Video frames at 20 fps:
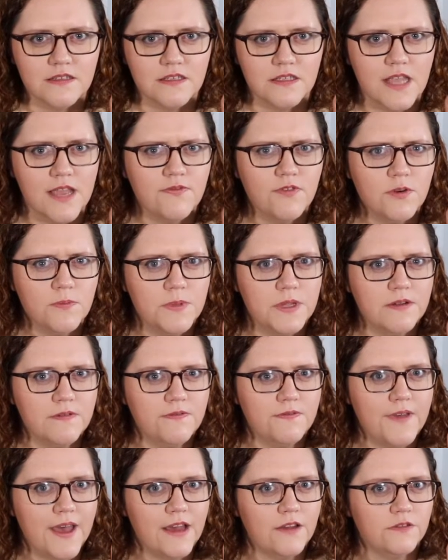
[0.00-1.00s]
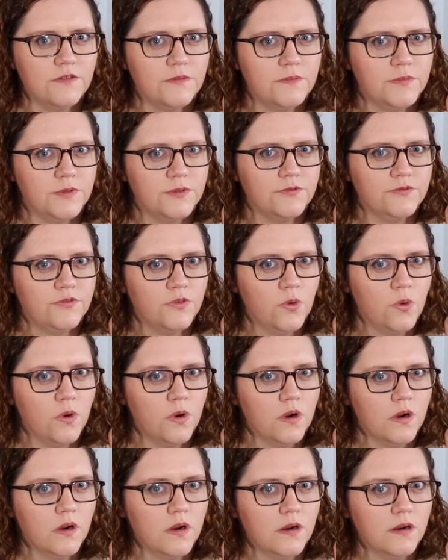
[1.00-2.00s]
never been found
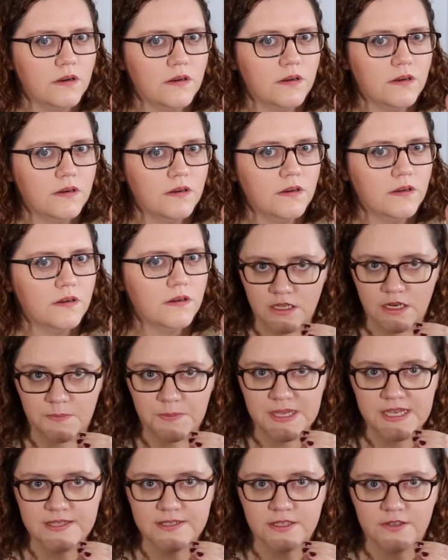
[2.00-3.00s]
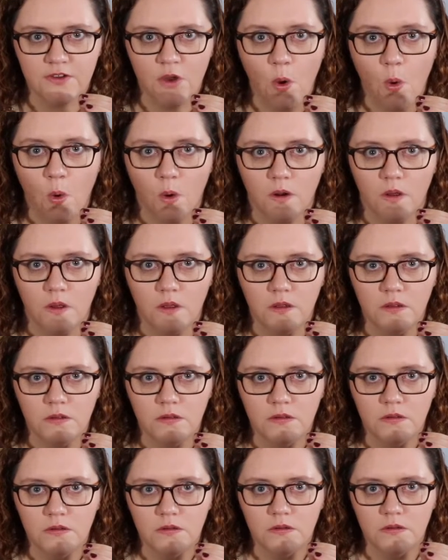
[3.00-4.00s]
before. Than a piece of coral,
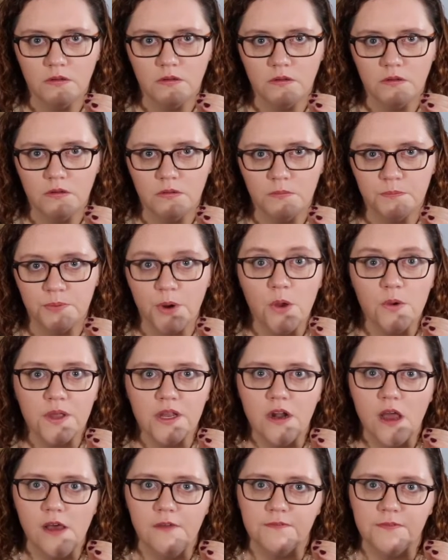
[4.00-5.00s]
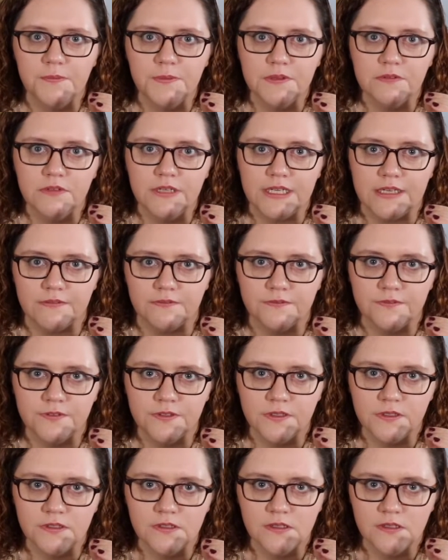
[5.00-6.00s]
broken off from the reef.